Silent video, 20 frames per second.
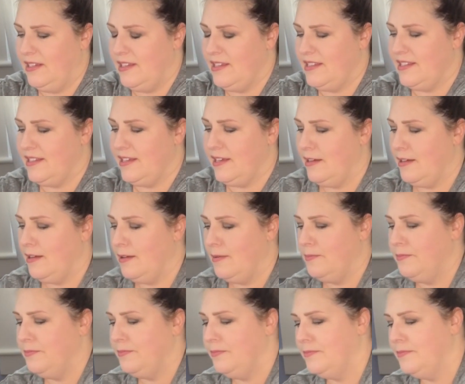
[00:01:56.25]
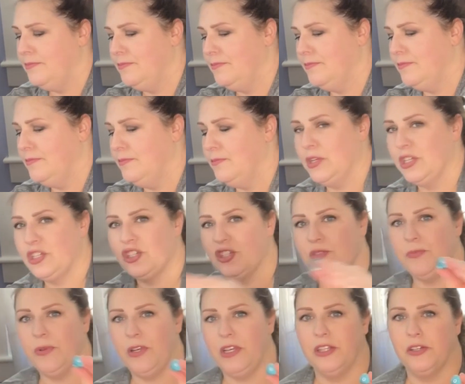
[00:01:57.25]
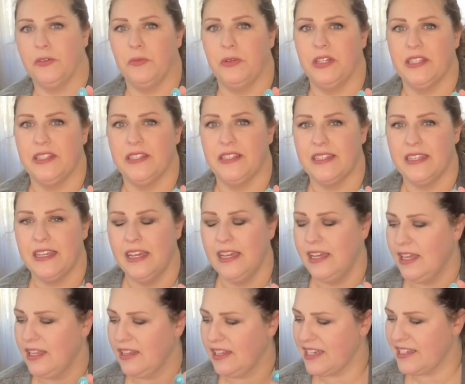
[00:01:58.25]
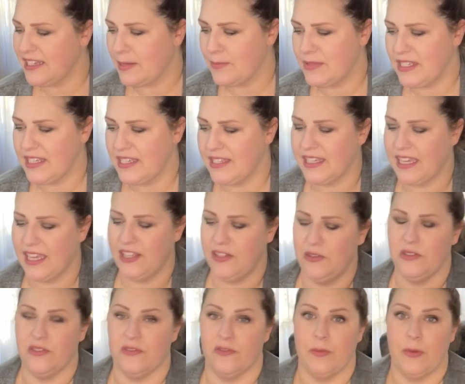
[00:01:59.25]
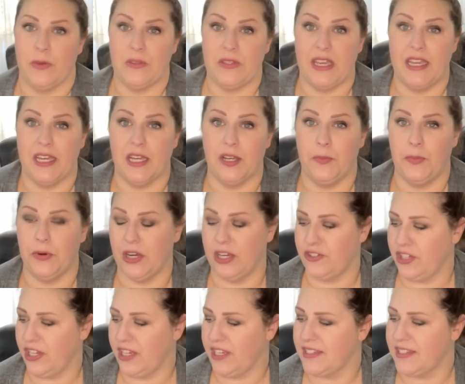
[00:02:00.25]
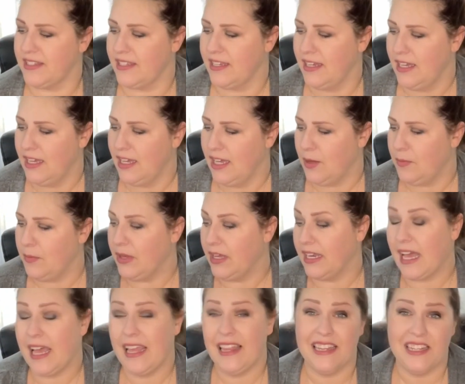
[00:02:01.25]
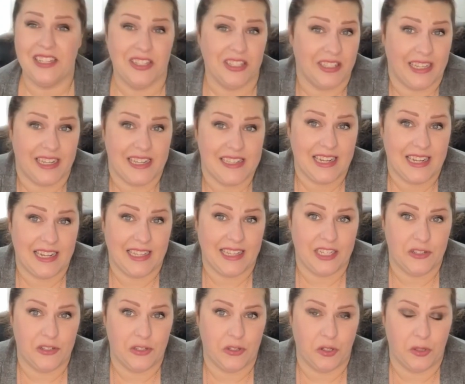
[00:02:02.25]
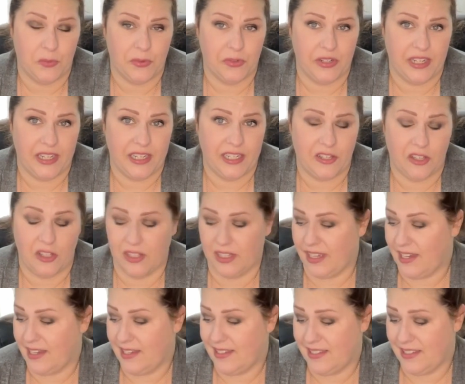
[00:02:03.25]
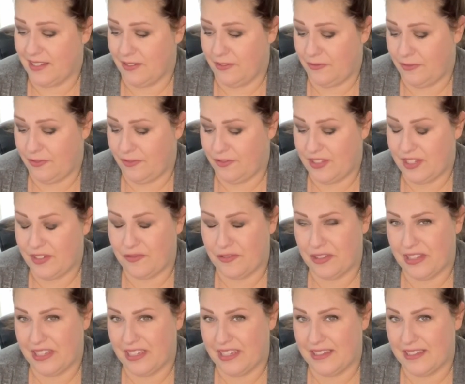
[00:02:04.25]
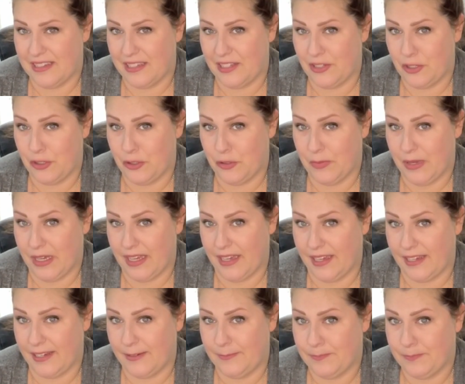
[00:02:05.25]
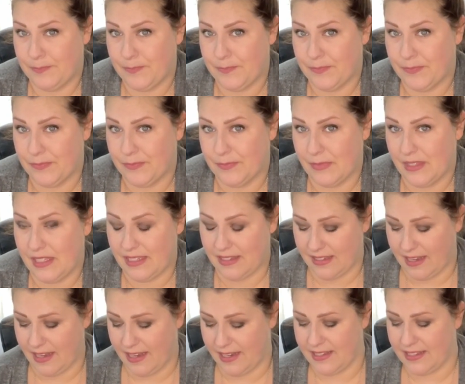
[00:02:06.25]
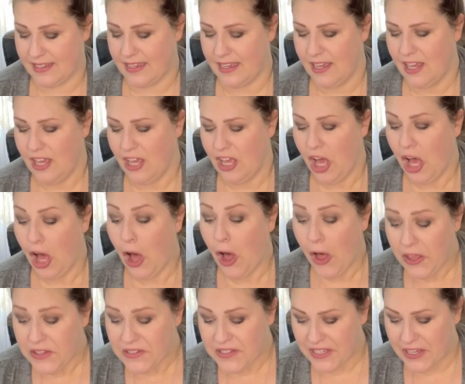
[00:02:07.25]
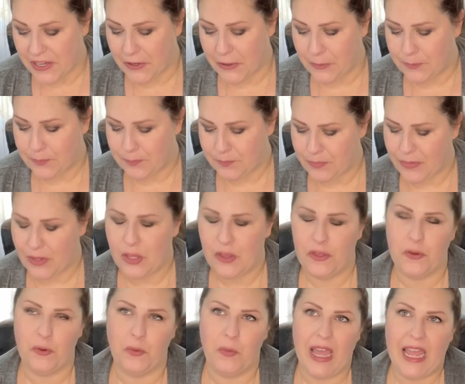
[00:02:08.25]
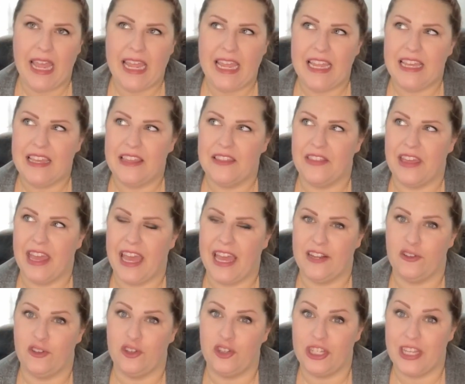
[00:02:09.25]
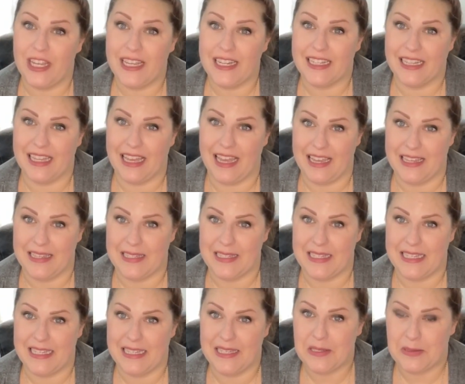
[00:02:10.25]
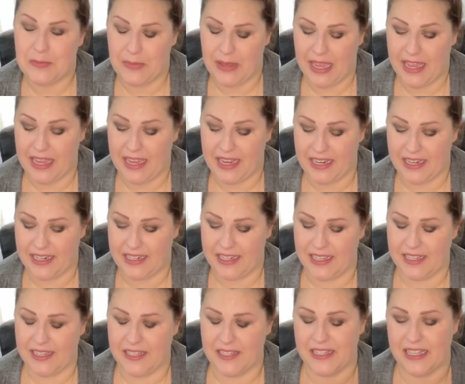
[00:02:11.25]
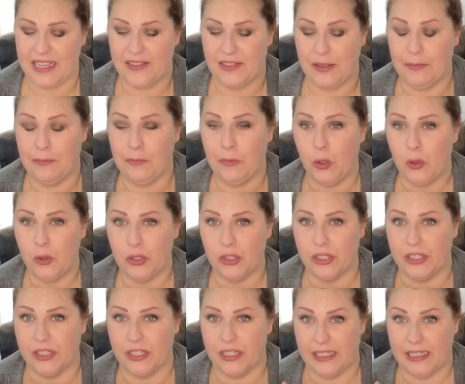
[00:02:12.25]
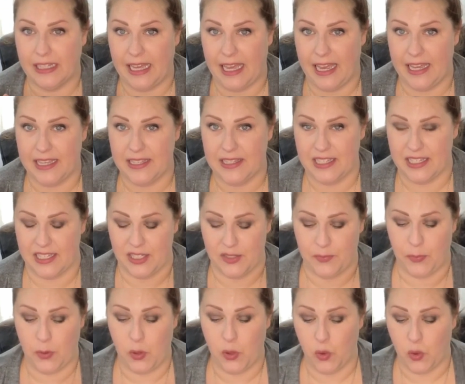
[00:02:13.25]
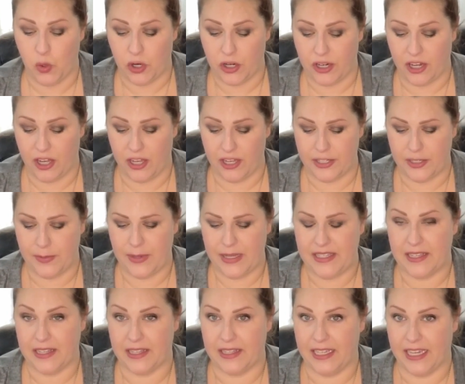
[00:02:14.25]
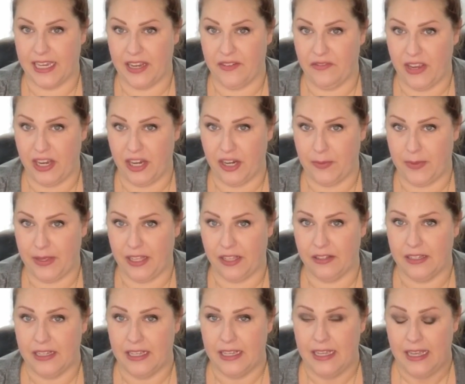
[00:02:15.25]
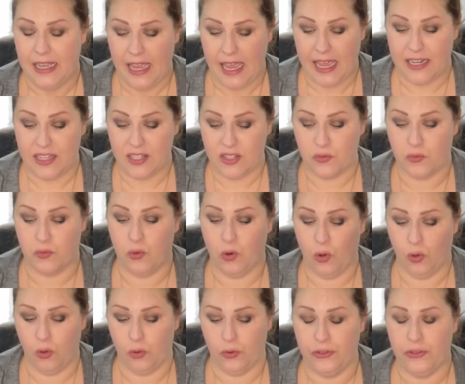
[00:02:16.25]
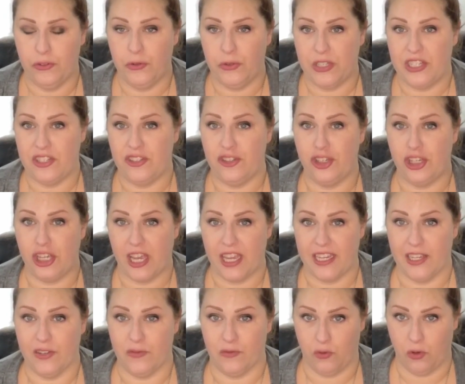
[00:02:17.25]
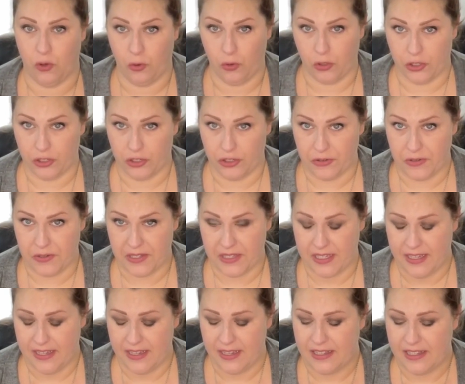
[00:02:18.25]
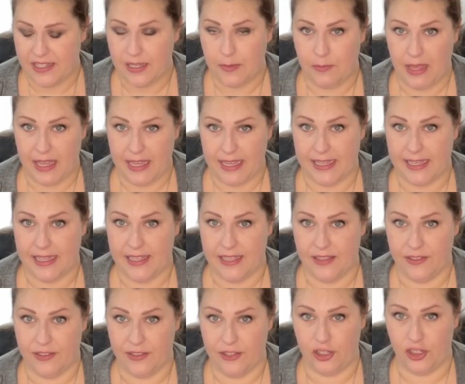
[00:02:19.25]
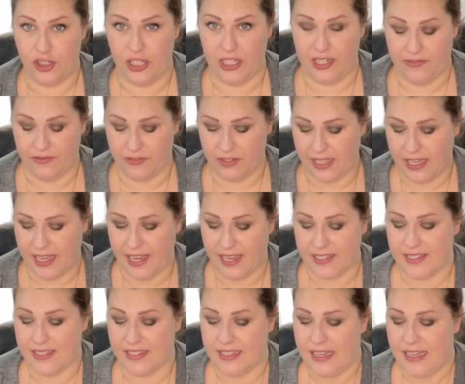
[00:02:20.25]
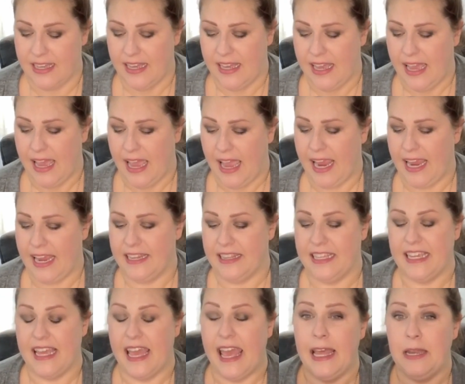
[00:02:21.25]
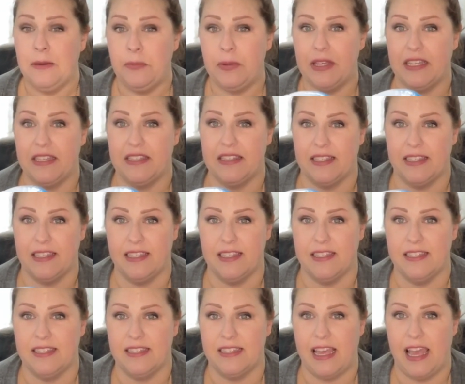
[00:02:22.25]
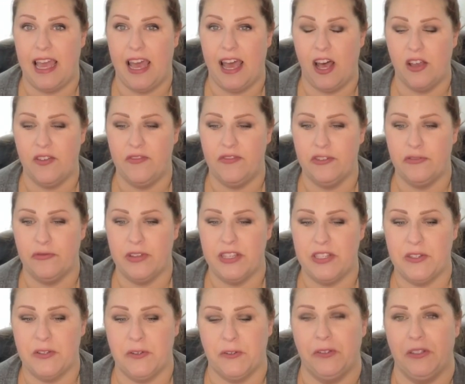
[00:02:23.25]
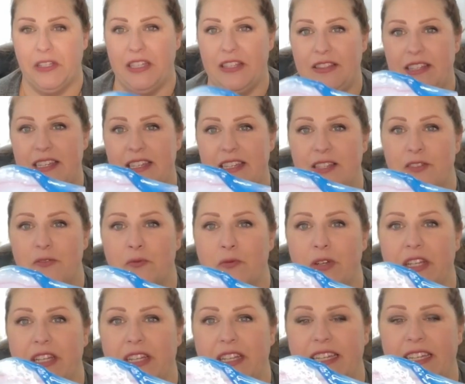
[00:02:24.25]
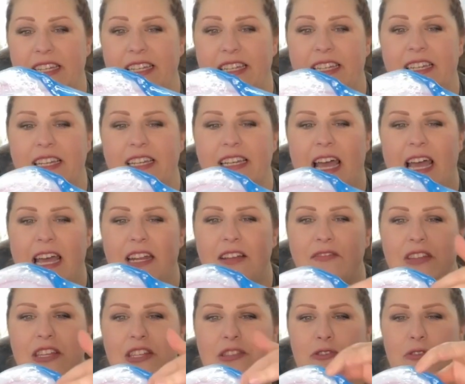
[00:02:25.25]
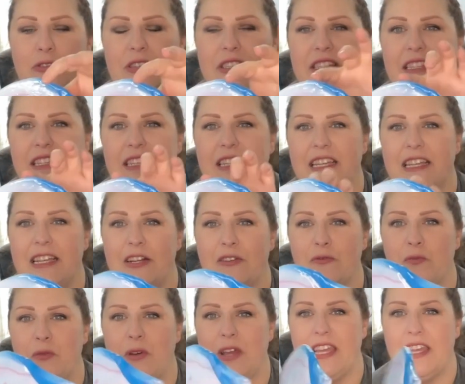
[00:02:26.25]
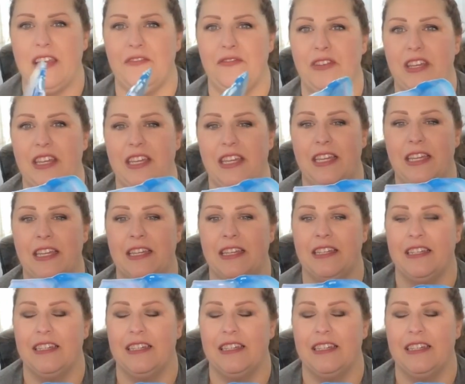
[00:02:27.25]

some much smaller ones. A lot of times these get used for mosaic projects, but I like to, like I like to incorporate all kinds of different things into my designs. Also, the way that sheet glass is made is that the molten glass is poured onto basically a conveyor belt and it's rolled through these giant rollers to make the sheet of glass. And the end pieces often result in these really kind of interesting, wavy